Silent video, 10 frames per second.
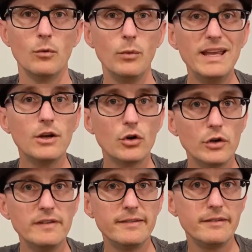We
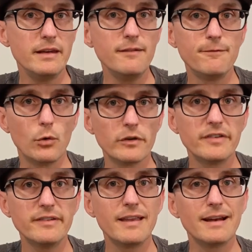could see
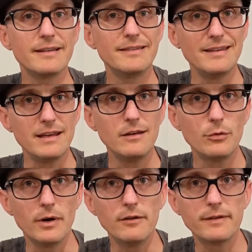forces that exceed
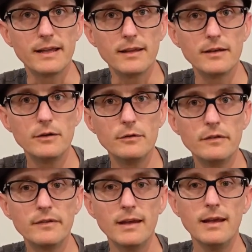12
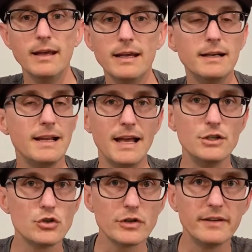kilonewtons in an
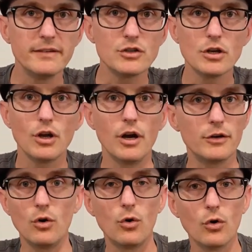edge transition gone
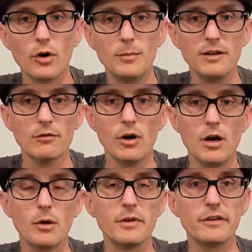horribly
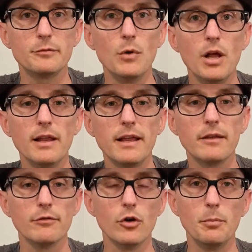wrong with a small length
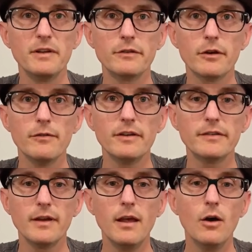of rope in
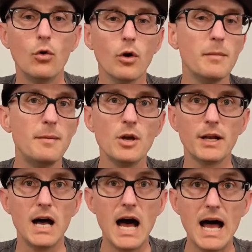service, or maybe on
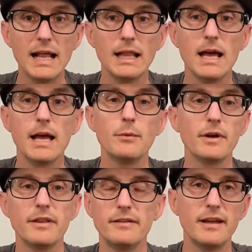a high line
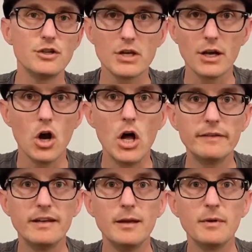where the tensioning haul
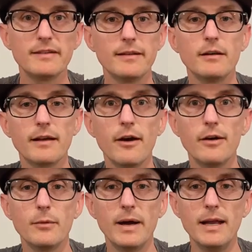team gets a little
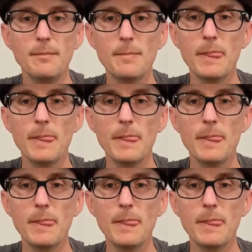carried away.